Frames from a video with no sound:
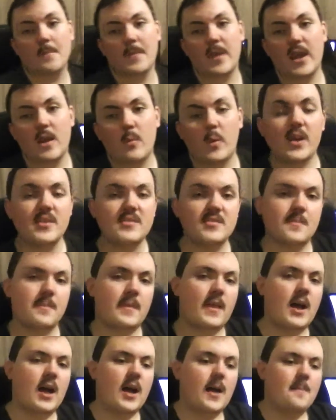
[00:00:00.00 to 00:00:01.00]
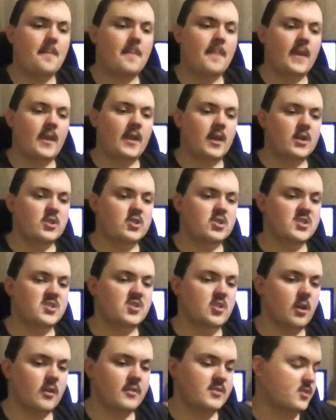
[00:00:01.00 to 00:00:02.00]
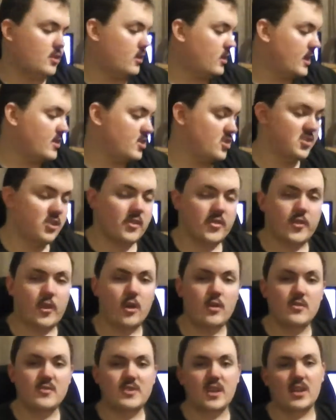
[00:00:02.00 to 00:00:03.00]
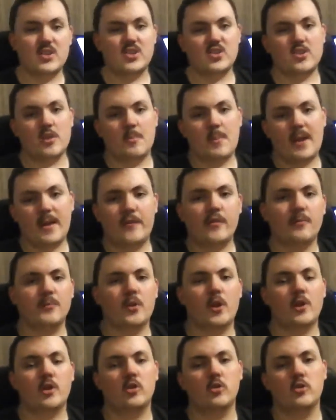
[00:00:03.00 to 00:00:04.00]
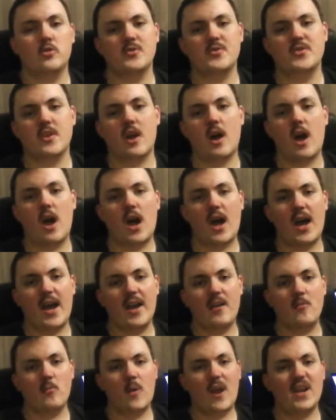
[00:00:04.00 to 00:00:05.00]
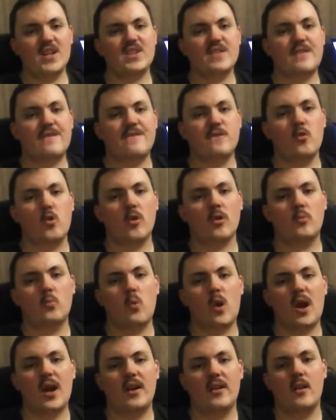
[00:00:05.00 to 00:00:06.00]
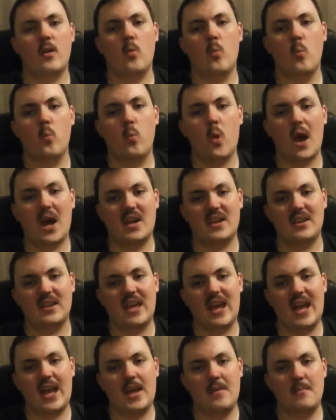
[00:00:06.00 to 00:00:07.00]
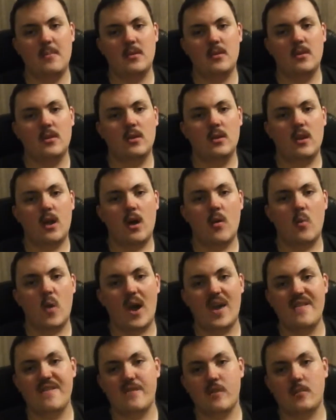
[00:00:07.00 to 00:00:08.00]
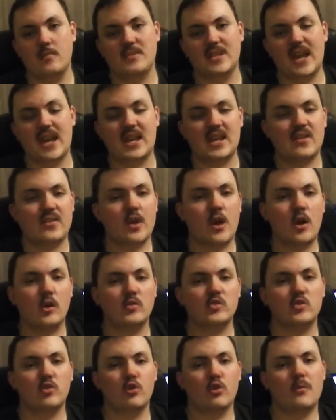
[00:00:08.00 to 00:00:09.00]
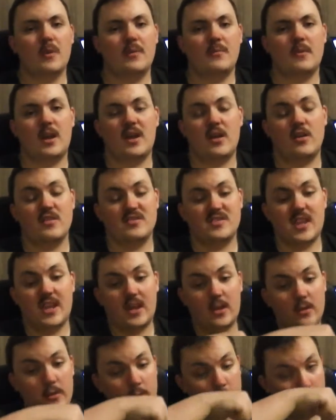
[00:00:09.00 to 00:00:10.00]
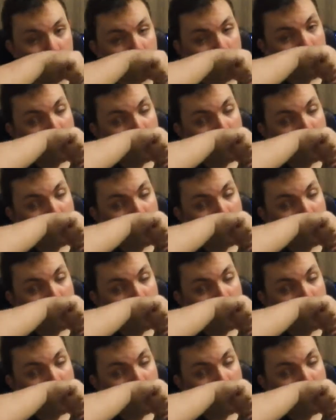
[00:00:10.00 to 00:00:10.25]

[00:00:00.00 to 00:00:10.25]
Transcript: anyways, just got those. I just got back from locals. I went 4-1, one game away from taking the whole tournament. I got second though.